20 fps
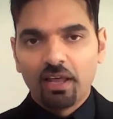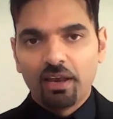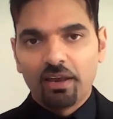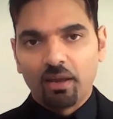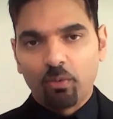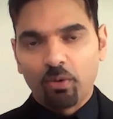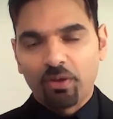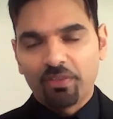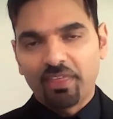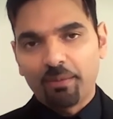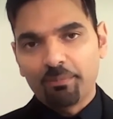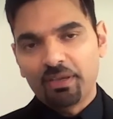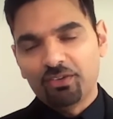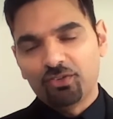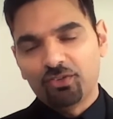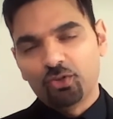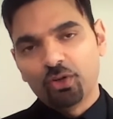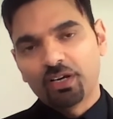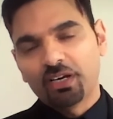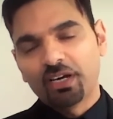Now, what that
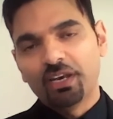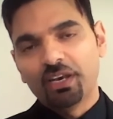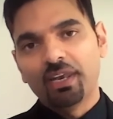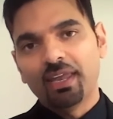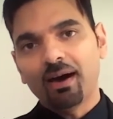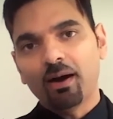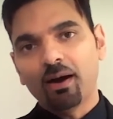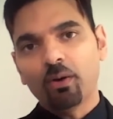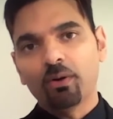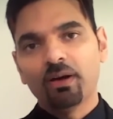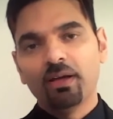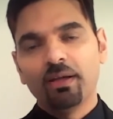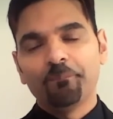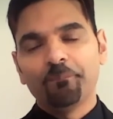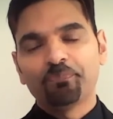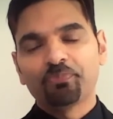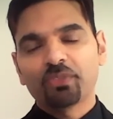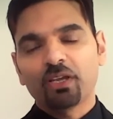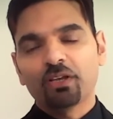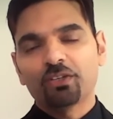means, you can now
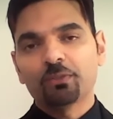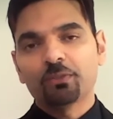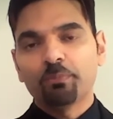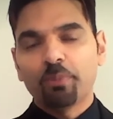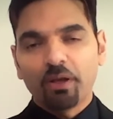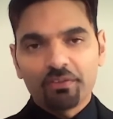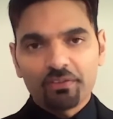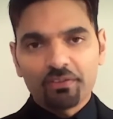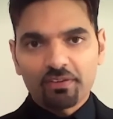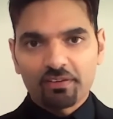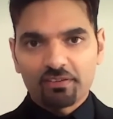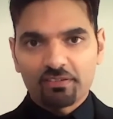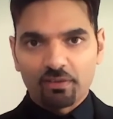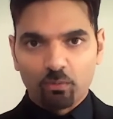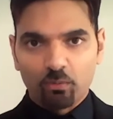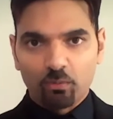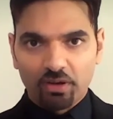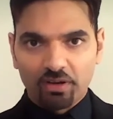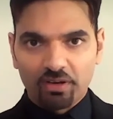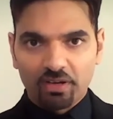sponsor
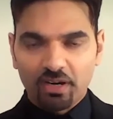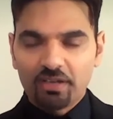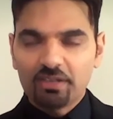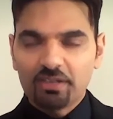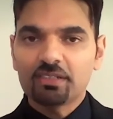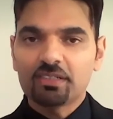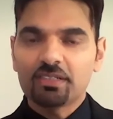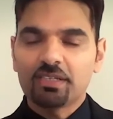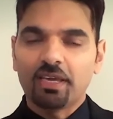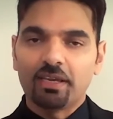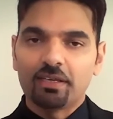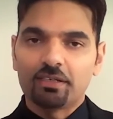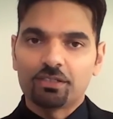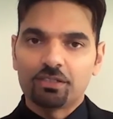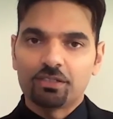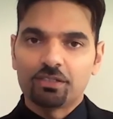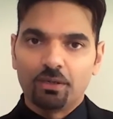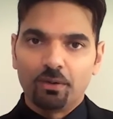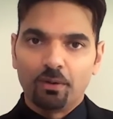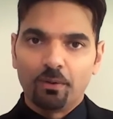someone under tier
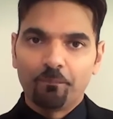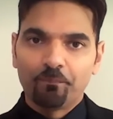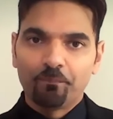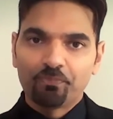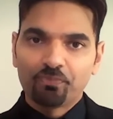2